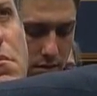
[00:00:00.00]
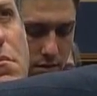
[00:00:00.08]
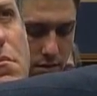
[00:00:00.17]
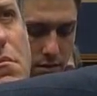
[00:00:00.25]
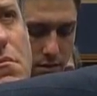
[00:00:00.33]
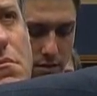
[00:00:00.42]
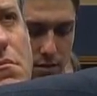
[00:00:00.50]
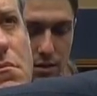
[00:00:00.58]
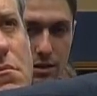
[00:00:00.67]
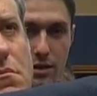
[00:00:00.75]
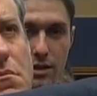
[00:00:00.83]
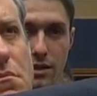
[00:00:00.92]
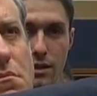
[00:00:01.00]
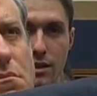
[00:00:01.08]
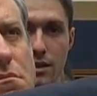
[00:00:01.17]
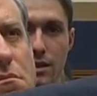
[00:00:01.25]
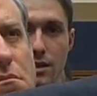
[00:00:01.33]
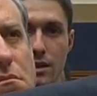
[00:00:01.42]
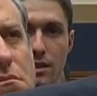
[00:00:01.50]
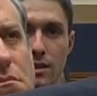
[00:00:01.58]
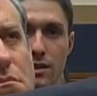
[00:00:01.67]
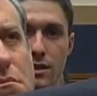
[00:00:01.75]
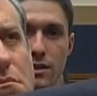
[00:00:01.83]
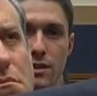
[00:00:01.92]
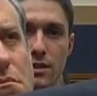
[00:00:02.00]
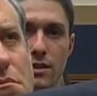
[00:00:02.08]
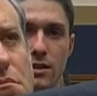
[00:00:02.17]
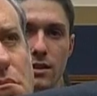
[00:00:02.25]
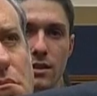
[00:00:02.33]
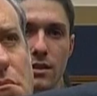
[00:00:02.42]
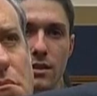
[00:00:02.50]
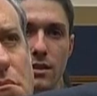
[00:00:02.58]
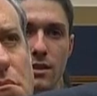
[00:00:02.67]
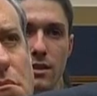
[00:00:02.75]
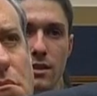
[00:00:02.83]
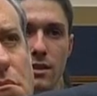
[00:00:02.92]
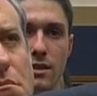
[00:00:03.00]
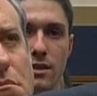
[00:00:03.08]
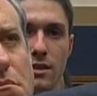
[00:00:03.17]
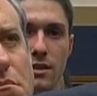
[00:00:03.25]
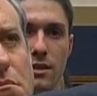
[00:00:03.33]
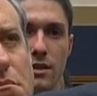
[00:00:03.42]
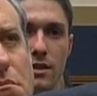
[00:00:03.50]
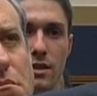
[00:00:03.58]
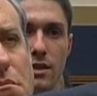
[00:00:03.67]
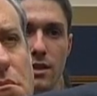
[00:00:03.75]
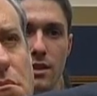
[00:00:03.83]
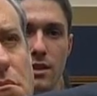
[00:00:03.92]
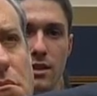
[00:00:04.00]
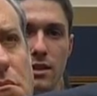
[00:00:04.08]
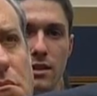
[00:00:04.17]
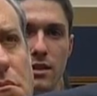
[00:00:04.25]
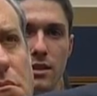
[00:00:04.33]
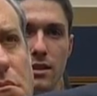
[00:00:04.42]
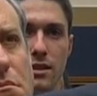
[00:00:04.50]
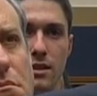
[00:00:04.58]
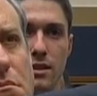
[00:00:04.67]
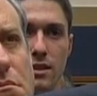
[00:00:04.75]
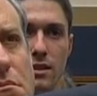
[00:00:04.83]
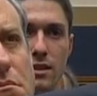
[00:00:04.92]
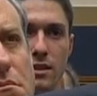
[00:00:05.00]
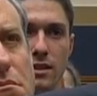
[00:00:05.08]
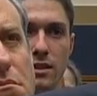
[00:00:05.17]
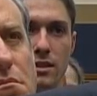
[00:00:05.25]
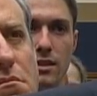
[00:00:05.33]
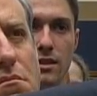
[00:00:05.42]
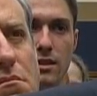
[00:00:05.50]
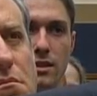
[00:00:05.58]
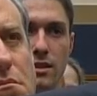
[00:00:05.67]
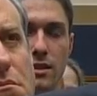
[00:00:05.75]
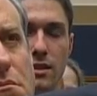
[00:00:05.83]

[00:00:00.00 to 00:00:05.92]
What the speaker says: No words are spoken by the person on screen.